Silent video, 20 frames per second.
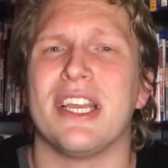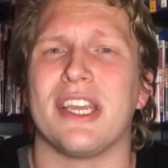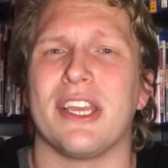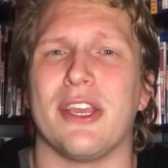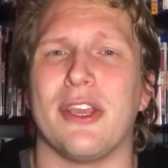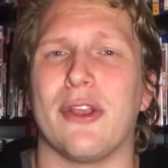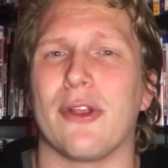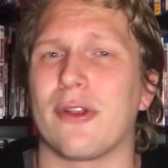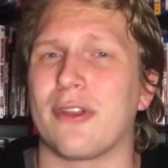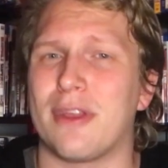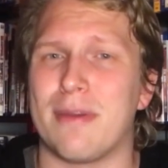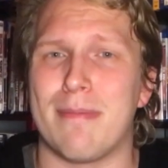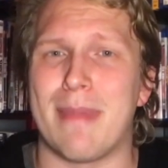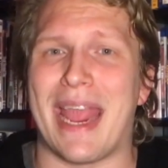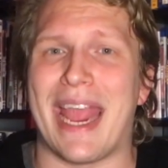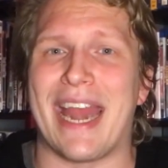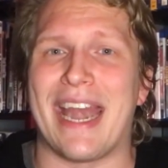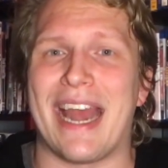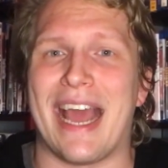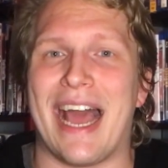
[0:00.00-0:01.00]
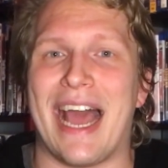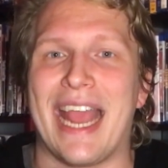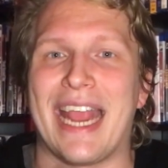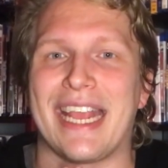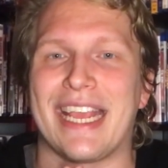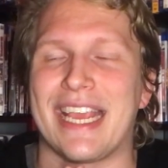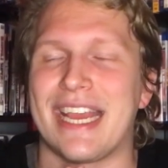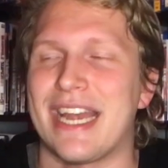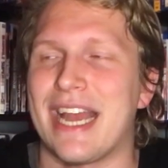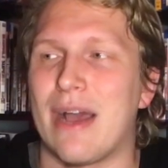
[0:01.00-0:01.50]
you're the man. I
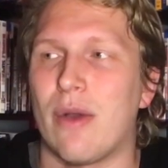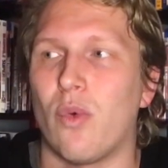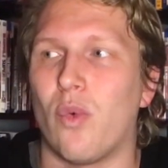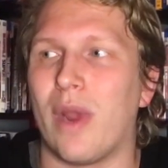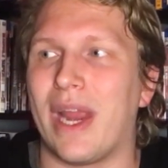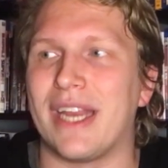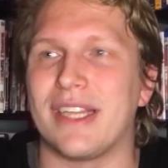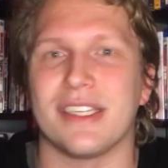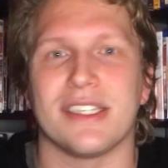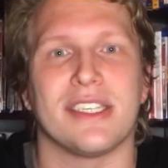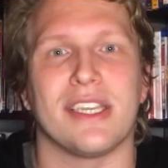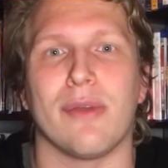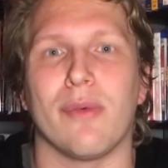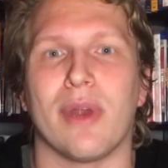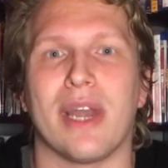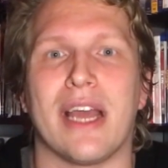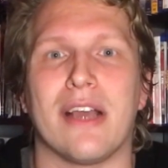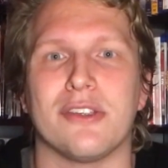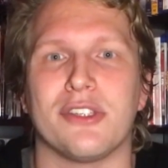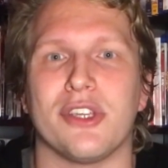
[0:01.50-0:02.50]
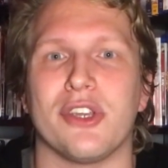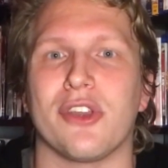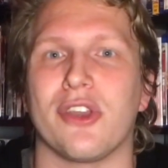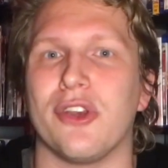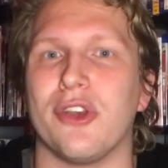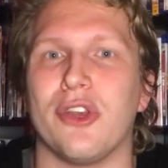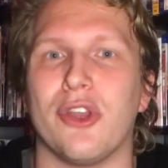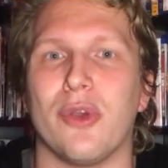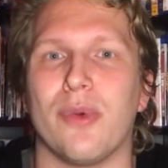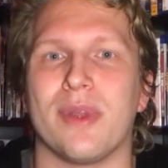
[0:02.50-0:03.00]
cannot wait to see what else you
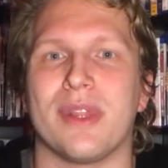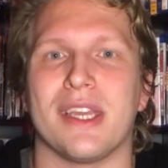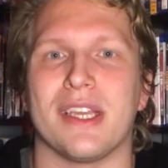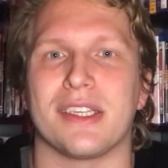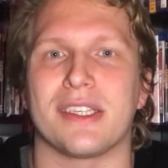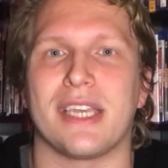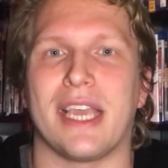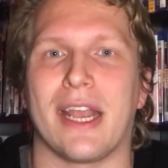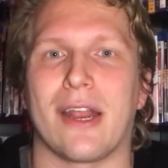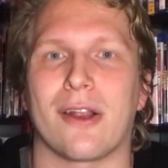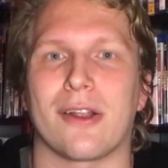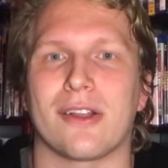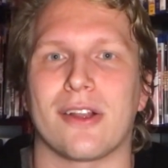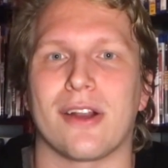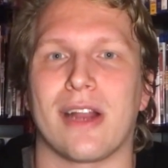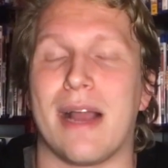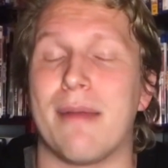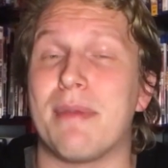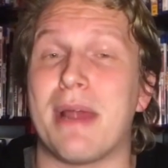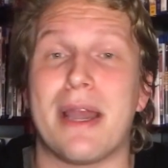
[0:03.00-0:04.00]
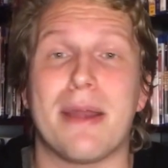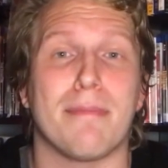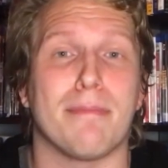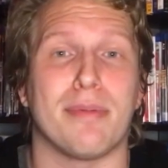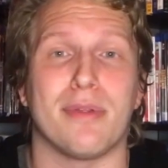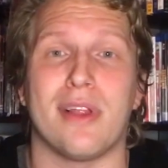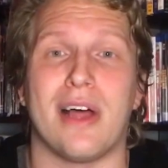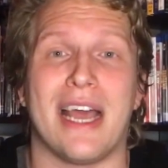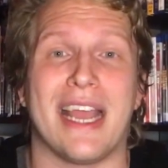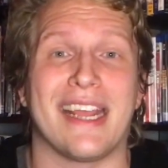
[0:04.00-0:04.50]
can do with this character. I'm not
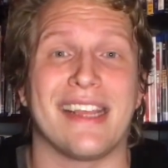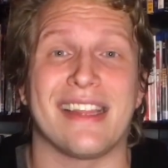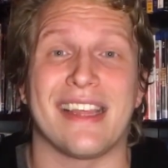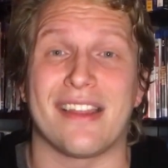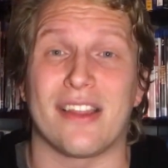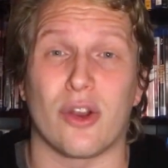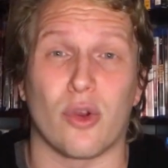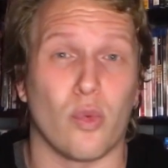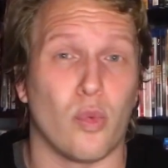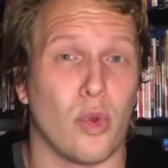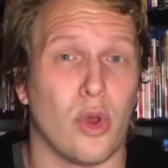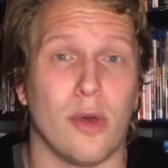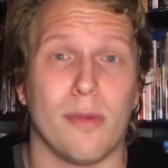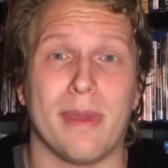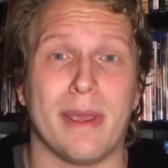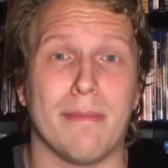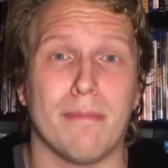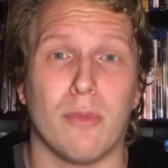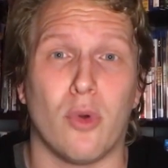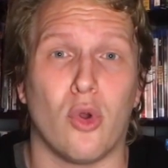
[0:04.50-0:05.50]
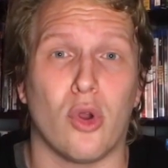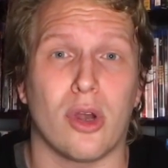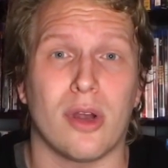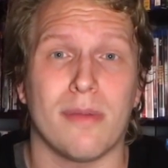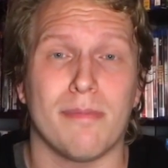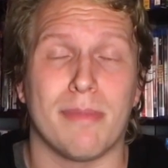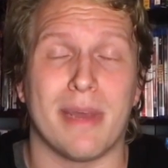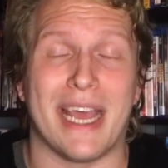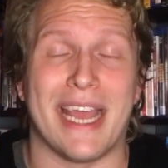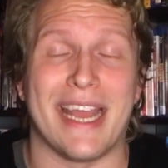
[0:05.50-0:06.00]
implying that there will be more,
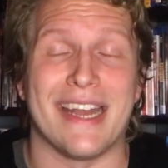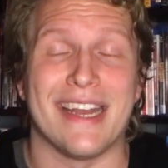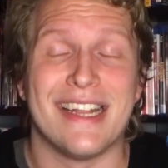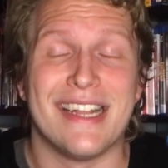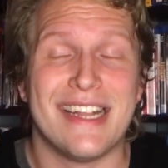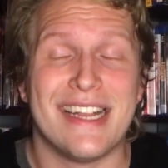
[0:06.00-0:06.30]
but